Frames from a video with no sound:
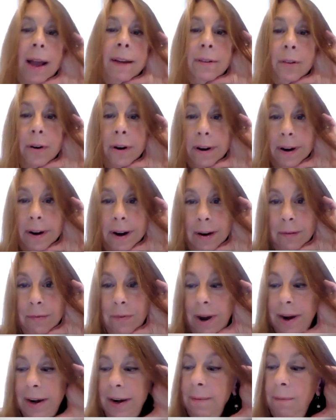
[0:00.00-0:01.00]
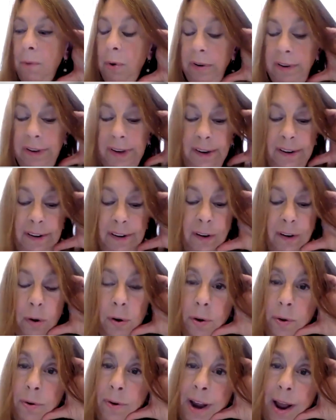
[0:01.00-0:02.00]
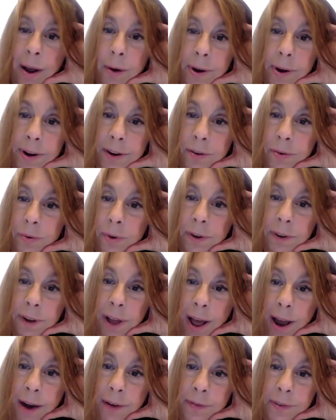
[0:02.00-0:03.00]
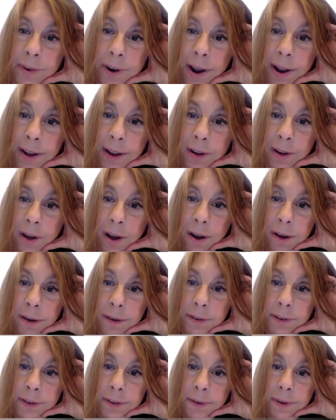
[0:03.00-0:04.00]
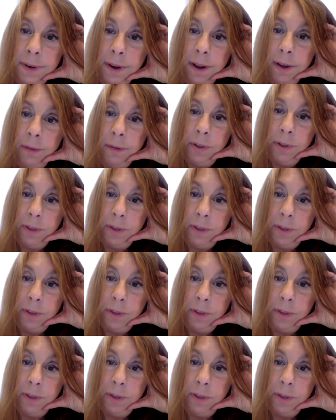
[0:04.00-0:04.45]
started out writing mostly solo. Now I do a lot of dialogues with